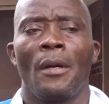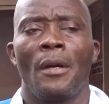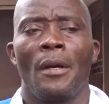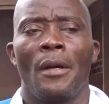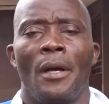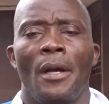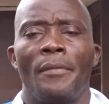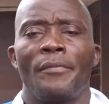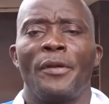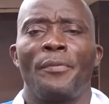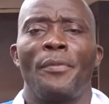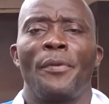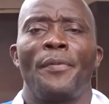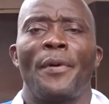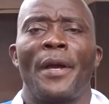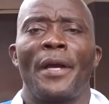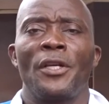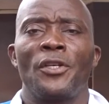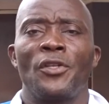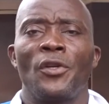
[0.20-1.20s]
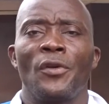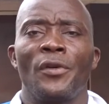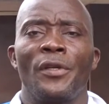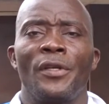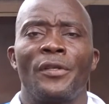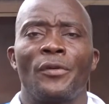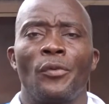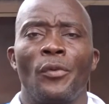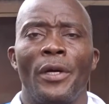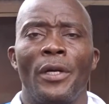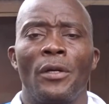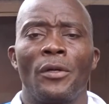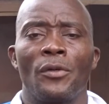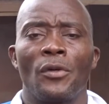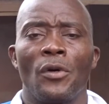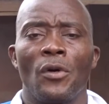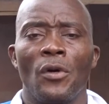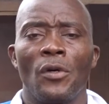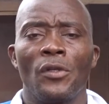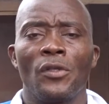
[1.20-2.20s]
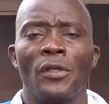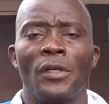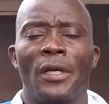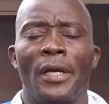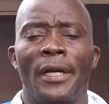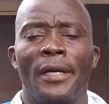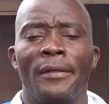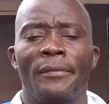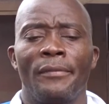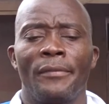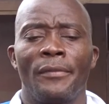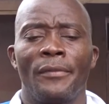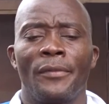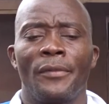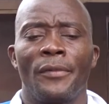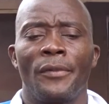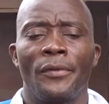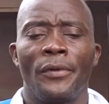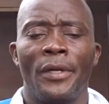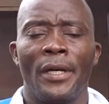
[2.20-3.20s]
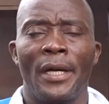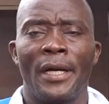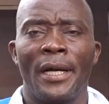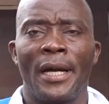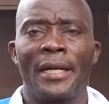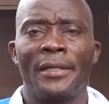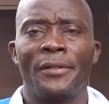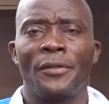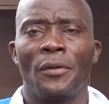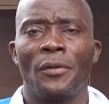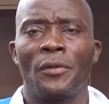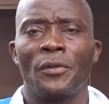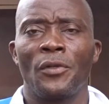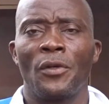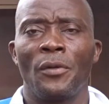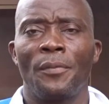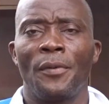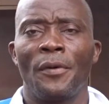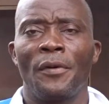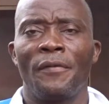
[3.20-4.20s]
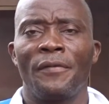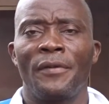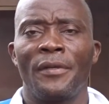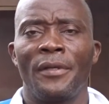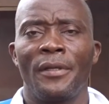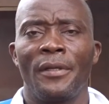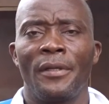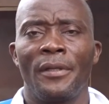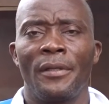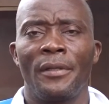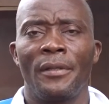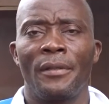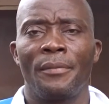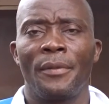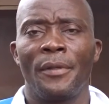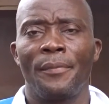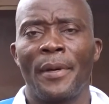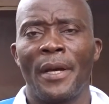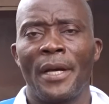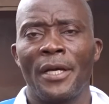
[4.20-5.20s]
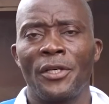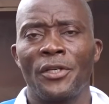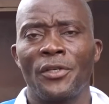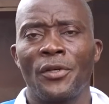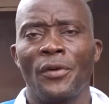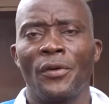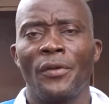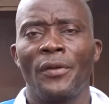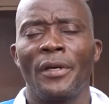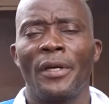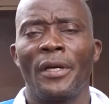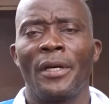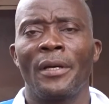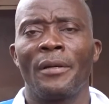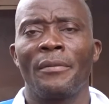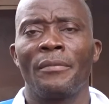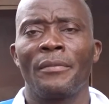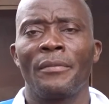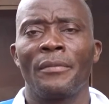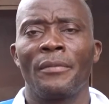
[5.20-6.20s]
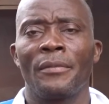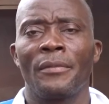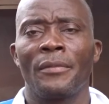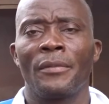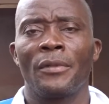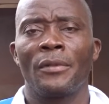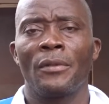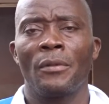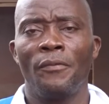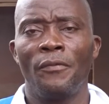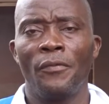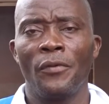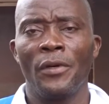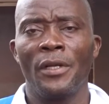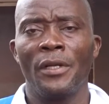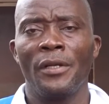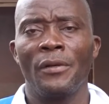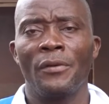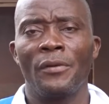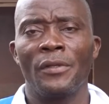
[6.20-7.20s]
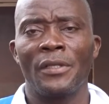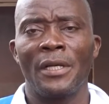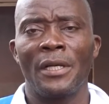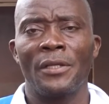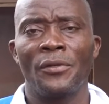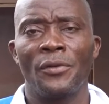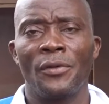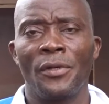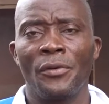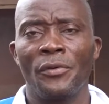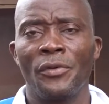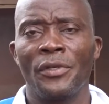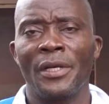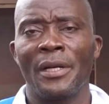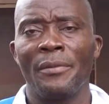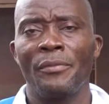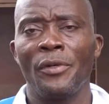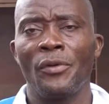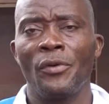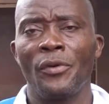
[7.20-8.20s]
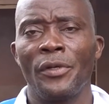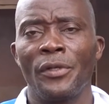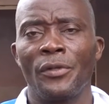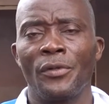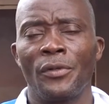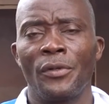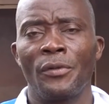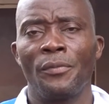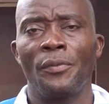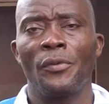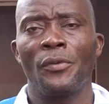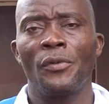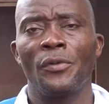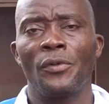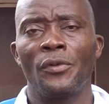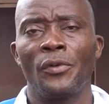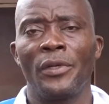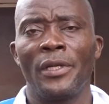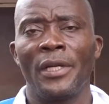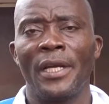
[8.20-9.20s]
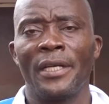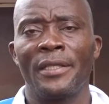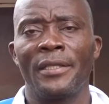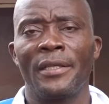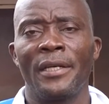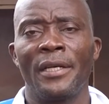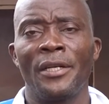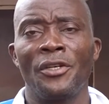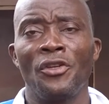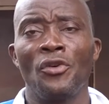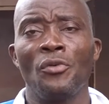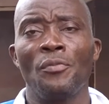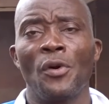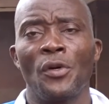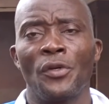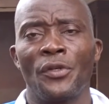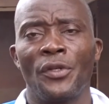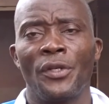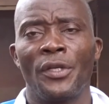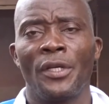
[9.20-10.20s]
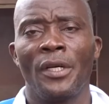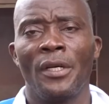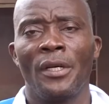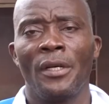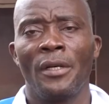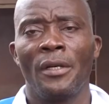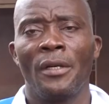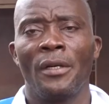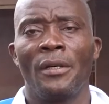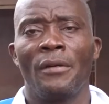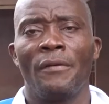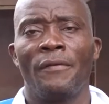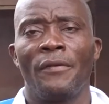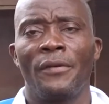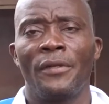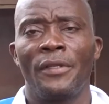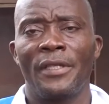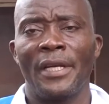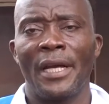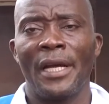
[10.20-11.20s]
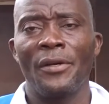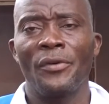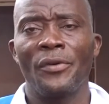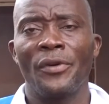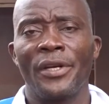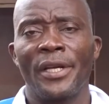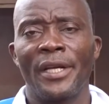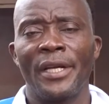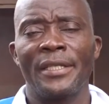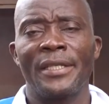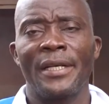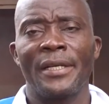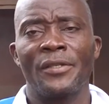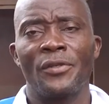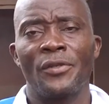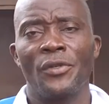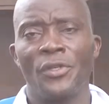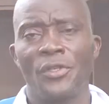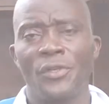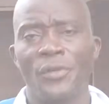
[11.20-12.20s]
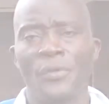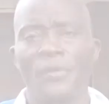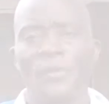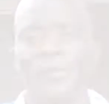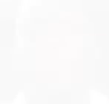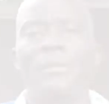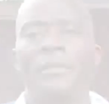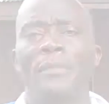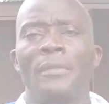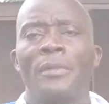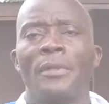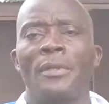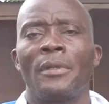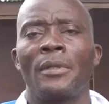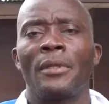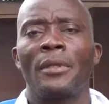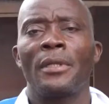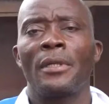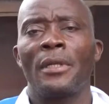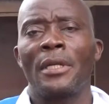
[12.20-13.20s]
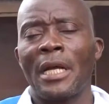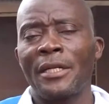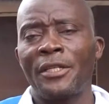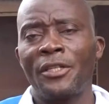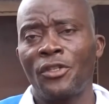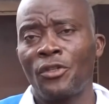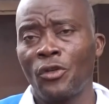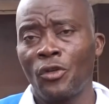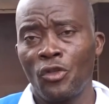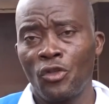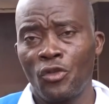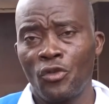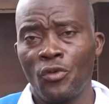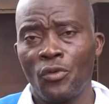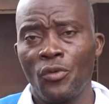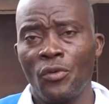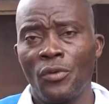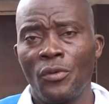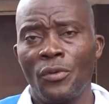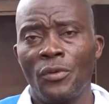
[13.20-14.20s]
The preparation is well on course. We are right on top of the preparation. Hopefully on Saturday we shall be going to the polls to elect a new board for the Sierra Leone Cricket Association. That is not true.